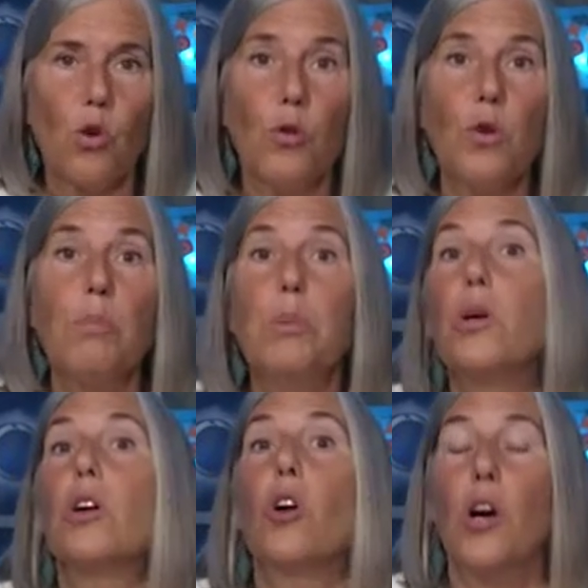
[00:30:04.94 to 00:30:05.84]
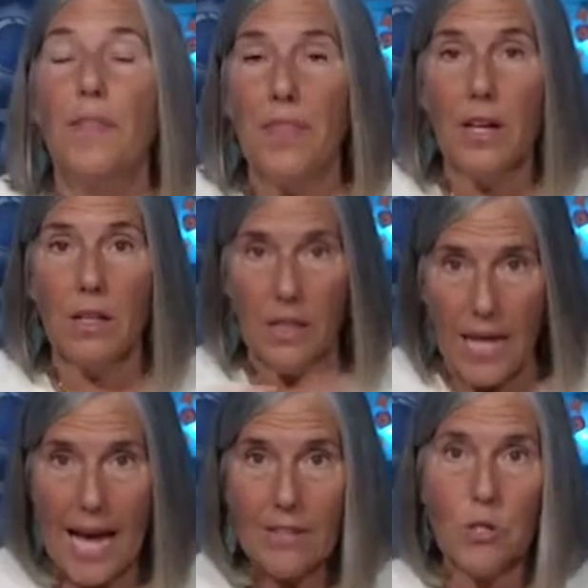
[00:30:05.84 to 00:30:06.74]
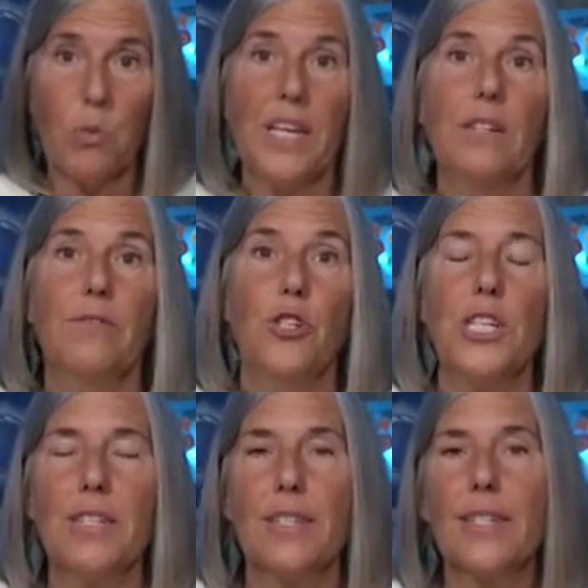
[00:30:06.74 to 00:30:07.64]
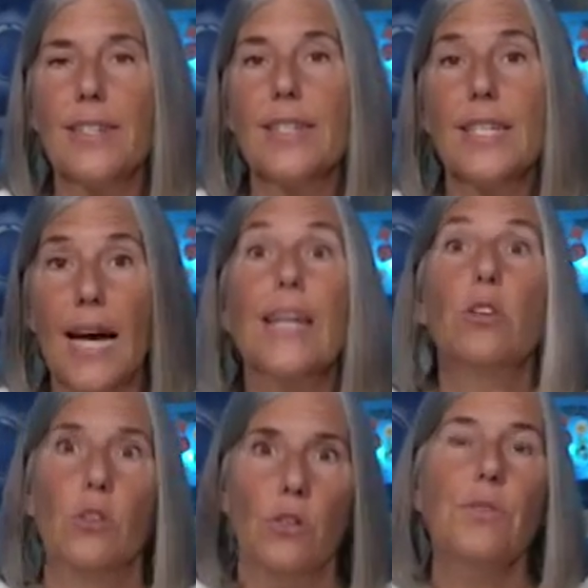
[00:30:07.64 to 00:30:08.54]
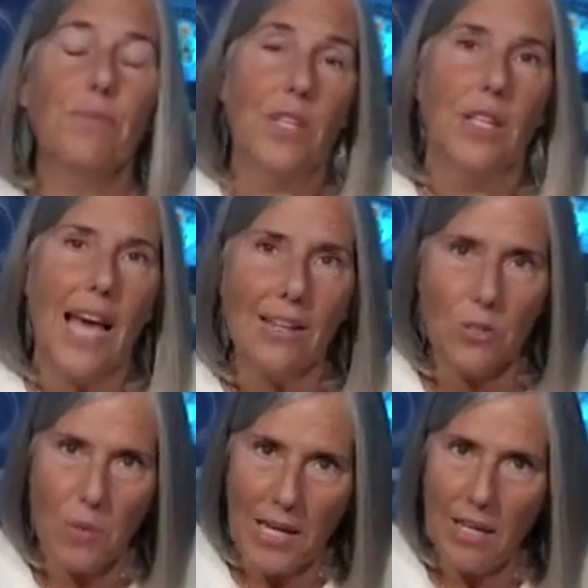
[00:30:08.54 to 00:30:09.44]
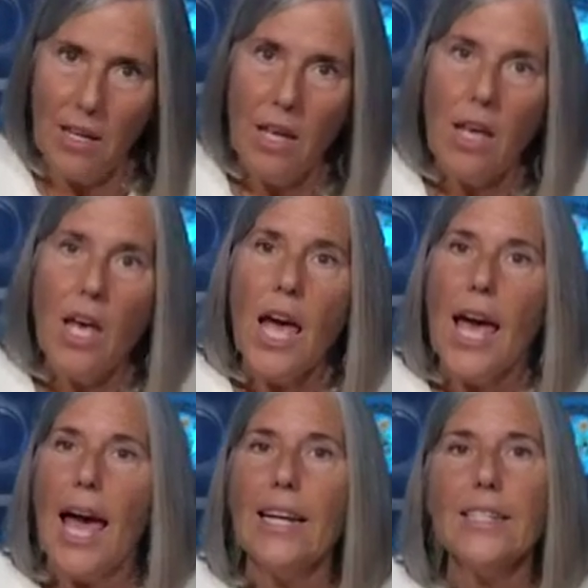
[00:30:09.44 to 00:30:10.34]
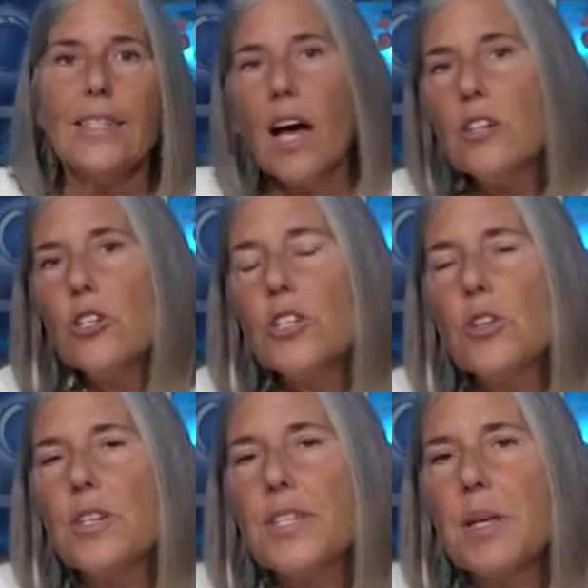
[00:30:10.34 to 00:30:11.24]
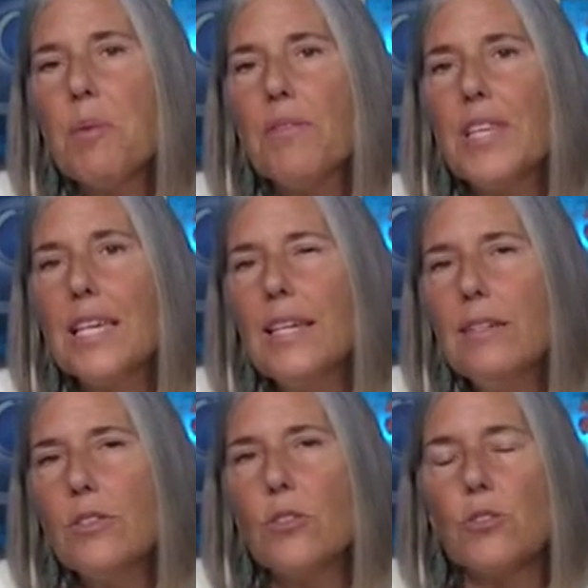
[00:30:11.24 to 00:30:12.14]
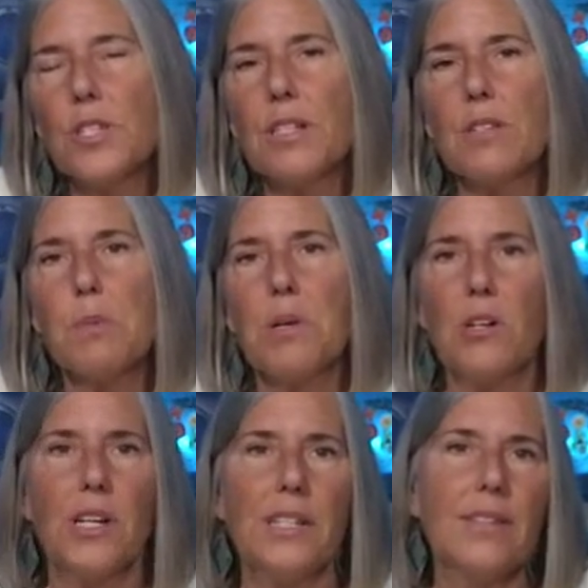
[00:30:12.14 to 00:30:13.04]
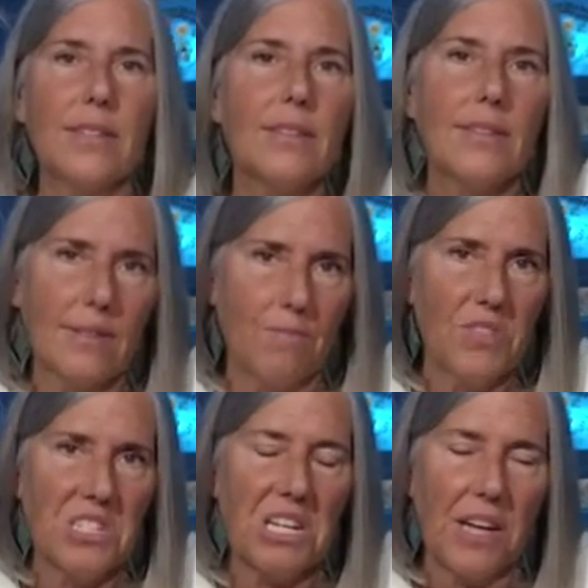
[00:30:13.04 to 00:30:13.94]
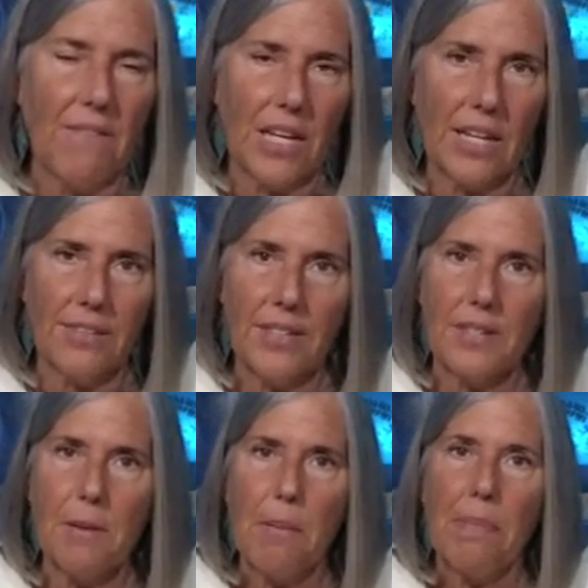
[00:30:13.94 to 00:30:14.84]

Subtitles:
wrote a book on the last week of Jesus titled The Last Week, and it touches on some of the Easter's experiences significance.